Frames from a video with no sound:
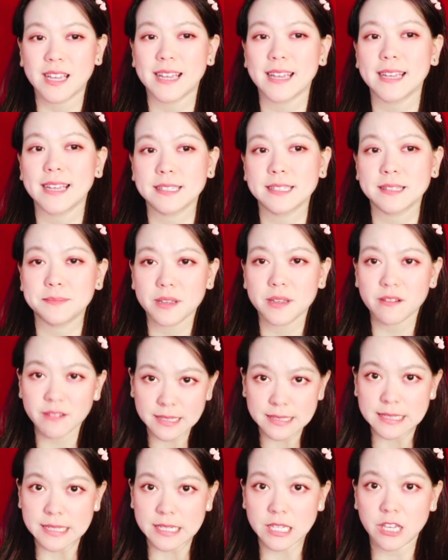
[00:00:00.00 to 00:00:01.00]

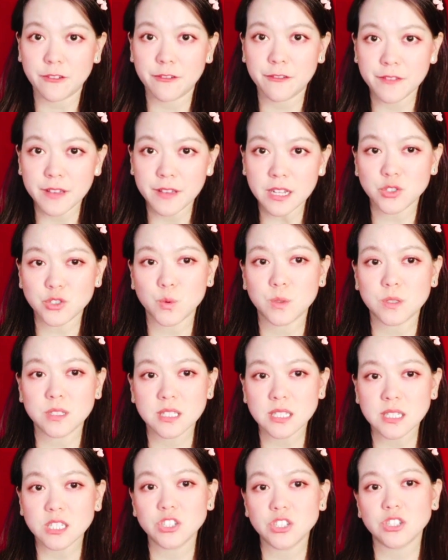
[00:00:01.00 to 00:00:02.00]
experiencing a fit or
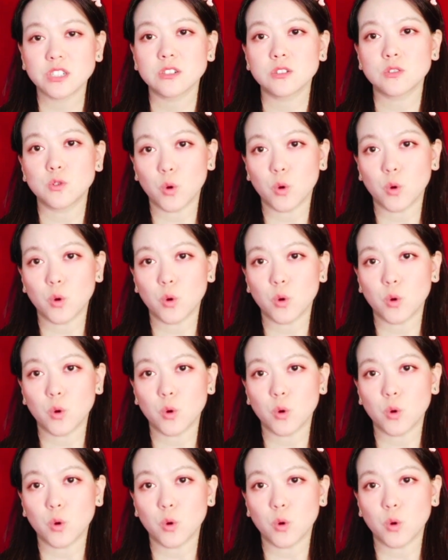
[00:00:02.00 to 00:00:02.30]
seizure